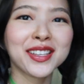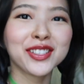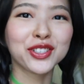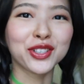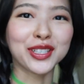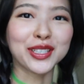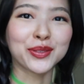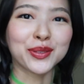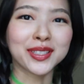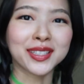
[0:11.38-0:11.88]

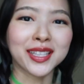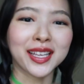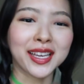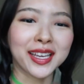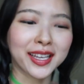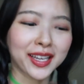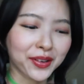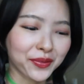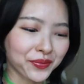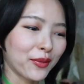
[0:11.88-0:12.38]
Joyce was
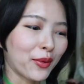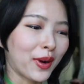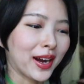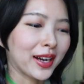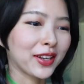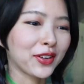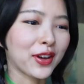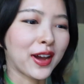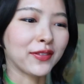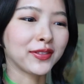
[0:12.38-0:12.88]
like, why
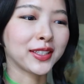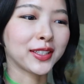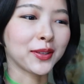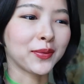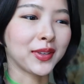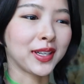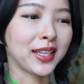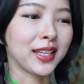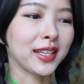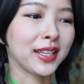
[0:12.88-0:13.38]
do you have so
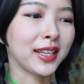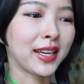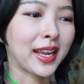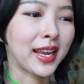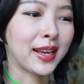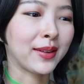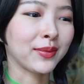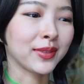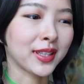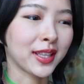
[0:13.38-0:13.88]
many
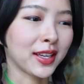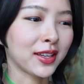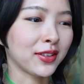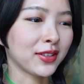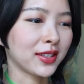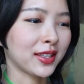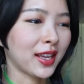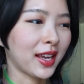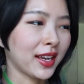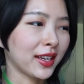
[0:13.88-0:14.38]
names that you
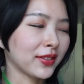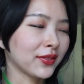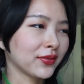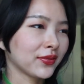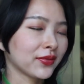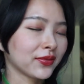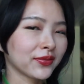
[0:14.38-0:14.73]
say?